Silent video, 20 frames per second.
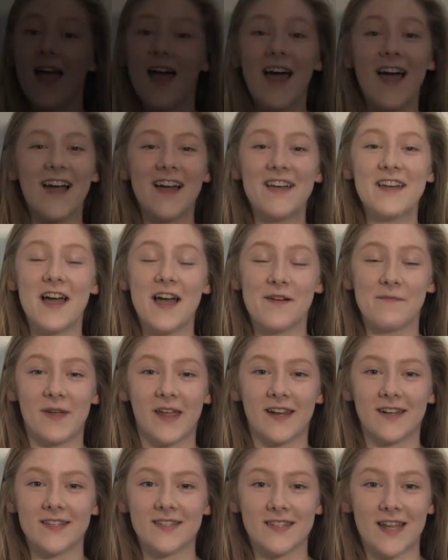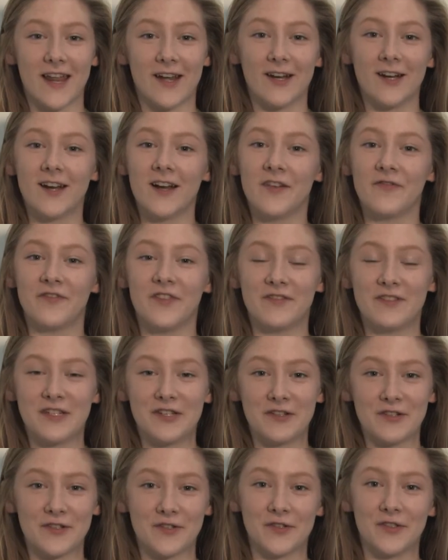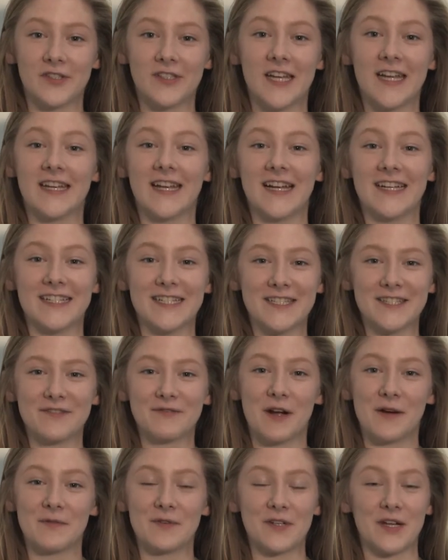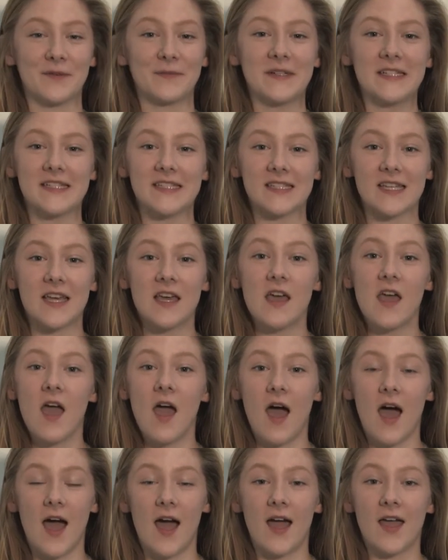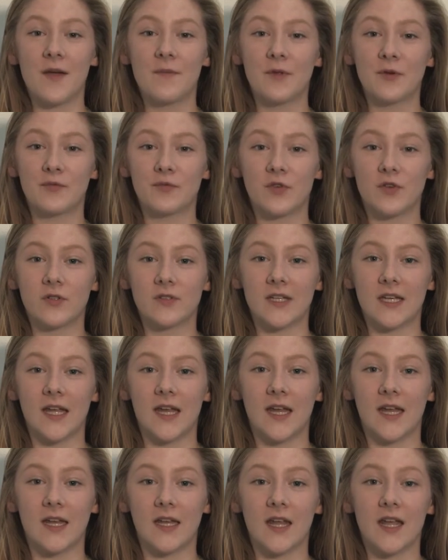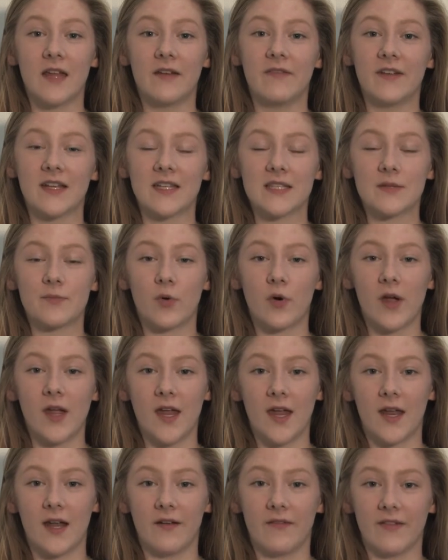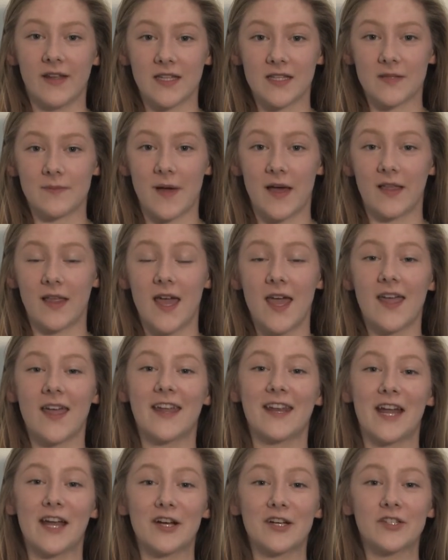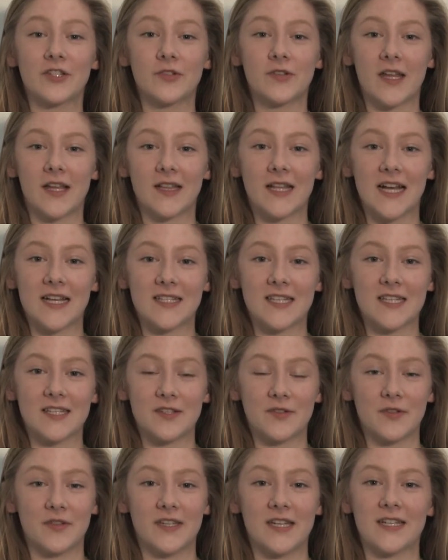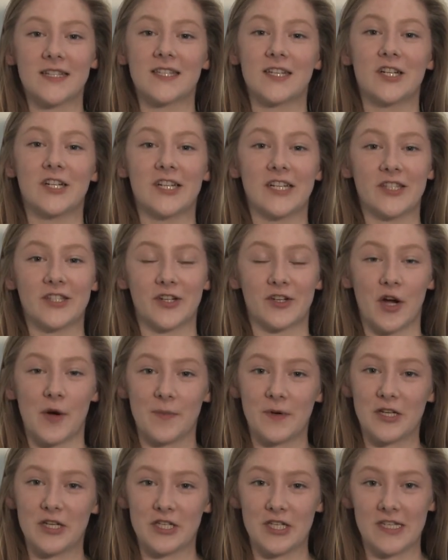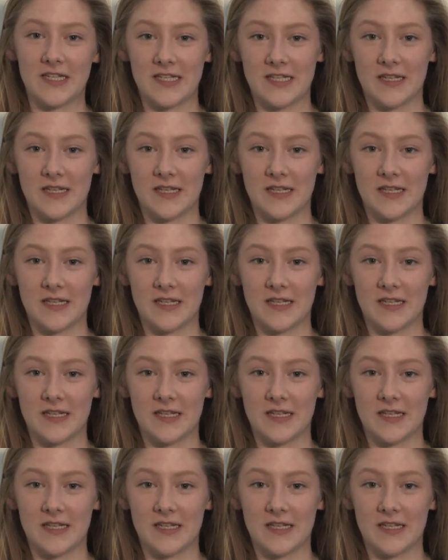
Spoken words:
Hi, I'm Anna Snyder. I'm 15 years old and I dance at Robert Thomas. I am enrolled in advanced point and advanced ballet, and I also take classes through the Dancenter dancer competition